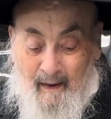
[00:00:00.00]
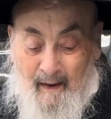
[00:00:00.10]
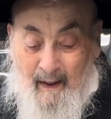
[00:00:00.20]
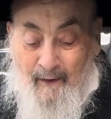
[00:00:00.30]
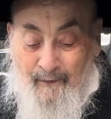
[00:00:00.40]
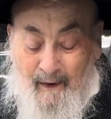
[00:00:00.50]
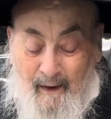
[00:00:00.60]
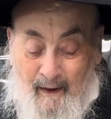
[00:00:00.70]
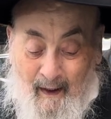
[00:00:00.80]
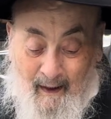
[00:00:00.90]
if
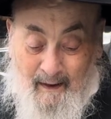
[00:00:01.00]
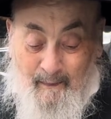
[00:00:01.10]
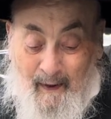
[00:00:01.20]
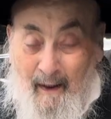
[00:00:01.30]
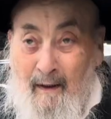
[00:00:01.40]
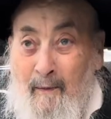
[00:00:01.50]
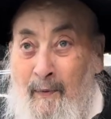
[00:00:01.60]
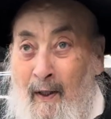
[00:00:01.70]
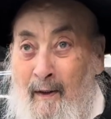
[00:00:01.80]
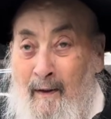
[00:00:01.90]
he has to make the
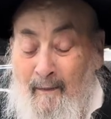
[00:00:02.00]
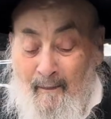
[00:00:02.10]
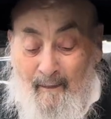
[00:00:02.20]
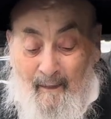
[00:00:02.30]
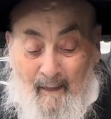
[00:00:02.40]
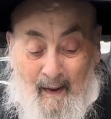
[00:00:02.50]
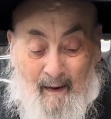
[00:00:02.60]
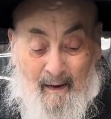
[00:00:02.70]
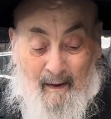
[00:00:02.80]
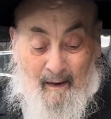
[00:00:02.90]
bracha.
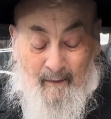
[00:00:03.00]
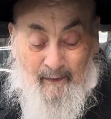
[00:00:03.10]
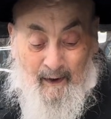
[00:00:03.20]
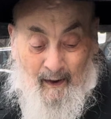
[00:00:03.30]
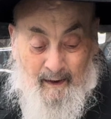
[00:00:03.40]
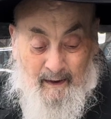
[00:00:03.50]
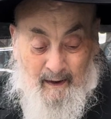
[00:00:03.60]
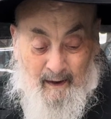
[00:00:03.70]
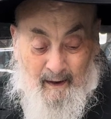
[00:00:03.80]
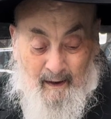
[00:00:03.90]

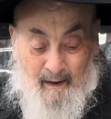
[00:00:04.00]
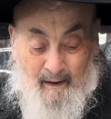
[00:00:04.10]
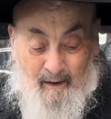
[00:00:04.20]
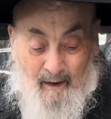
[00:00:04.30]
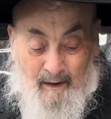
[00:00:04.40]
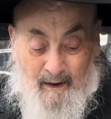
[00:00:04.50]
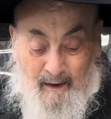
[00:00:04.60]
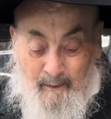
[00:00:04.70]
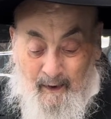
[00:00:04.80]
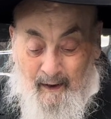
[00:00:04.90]
V'roitze lotzes
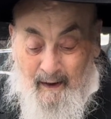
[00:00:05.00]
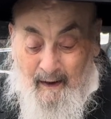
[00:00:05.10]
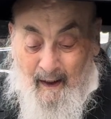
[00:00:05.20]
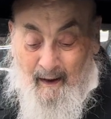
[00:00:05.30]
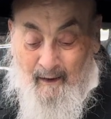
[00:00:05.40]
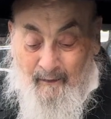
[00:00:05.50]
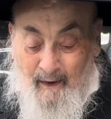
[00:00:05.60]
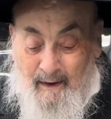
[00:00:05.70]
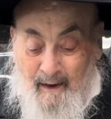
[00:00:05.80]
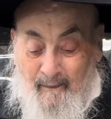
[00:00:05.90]
bo yidei
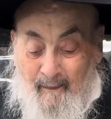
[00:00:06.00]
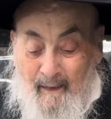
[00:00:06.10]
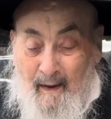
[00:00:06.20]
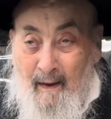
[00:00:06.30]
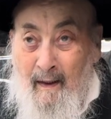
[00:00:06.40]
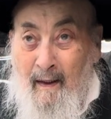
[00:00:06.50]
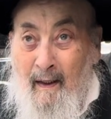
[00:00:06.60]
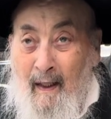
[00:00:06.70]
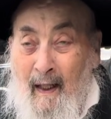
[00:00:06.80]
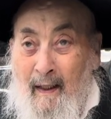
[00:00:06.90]
chavoseh.
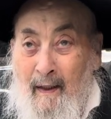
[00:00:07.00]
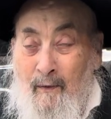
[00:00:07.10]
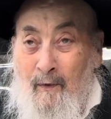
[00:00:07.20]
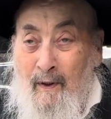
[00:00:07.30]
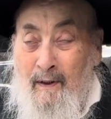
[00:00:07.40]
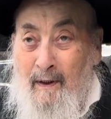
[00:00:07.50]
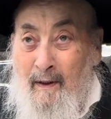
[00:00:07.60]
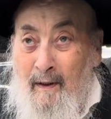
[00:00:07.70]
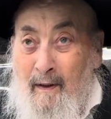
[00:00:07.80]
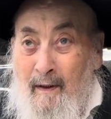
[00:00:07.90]
And he wants
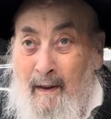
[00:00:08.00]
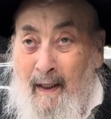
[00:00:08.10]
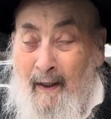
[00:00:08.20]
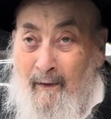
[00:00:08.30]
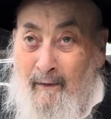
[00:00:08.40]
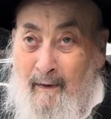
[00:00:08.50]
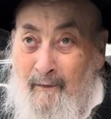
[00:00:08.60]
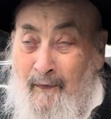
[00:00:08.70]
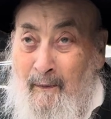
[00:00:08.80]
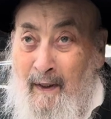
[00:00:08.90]
to hear
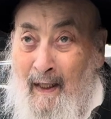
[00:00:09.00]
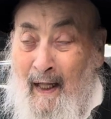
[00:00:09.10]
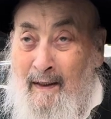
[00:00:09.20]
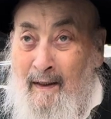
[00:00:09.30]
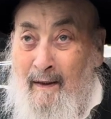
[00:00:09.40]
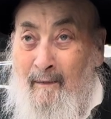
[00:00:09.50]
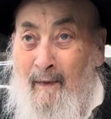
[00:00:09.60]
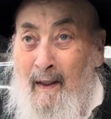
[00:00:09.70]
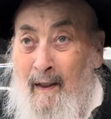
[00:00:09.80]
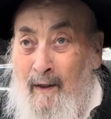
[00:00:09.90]
from the chazan
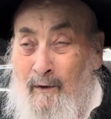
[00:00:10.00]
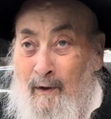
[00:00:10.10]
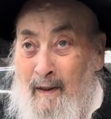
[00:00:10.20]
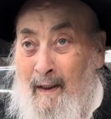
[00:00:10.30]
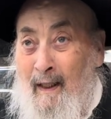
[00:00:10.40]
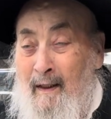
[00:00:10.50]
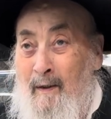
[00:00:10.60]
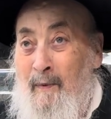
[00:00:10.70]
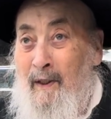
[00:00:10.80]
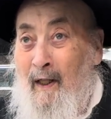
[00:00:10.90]
in order to
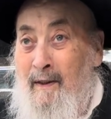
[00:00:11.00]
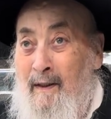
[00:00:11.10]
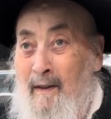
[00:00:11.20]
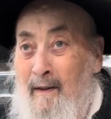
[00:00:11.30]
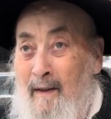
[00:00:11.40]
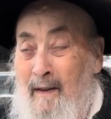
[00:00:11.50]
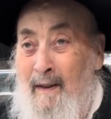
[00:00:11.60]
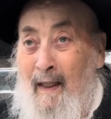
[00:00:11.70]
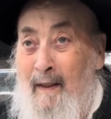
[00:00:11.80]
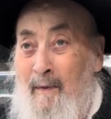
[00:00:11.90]
be yaitza. He's
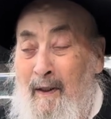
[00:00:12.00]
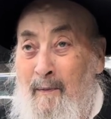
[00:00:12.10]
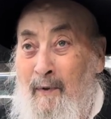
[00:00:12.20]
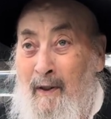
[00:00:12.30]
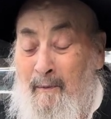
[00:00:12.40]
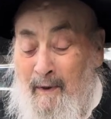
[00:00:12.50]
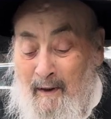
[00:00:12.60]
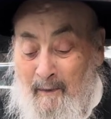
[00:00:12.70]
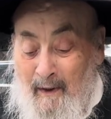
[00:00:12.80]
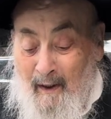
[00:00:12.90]
not going to make the bracha, but he's
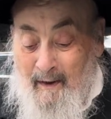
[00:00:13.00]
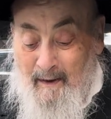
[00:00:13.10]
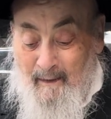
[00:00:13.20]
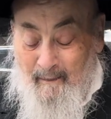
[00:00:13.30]
going to be yaitza.